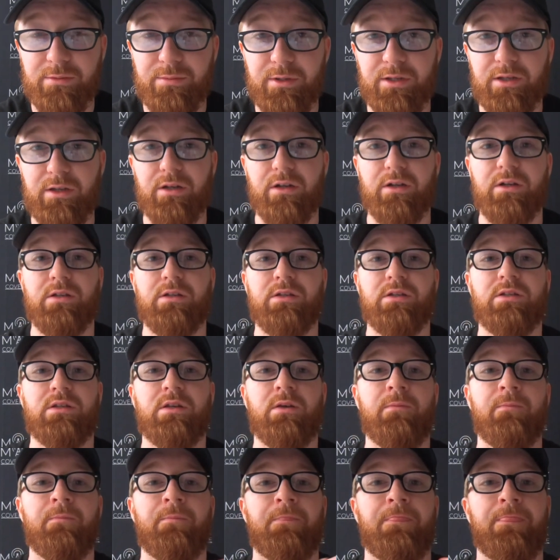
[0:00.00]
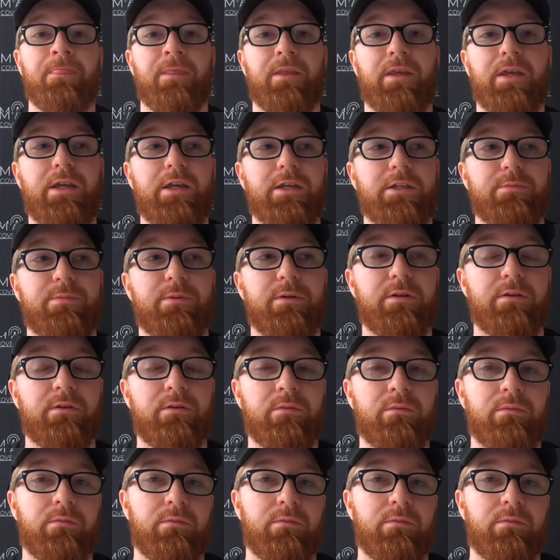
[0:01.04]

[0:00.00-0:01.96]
because he has been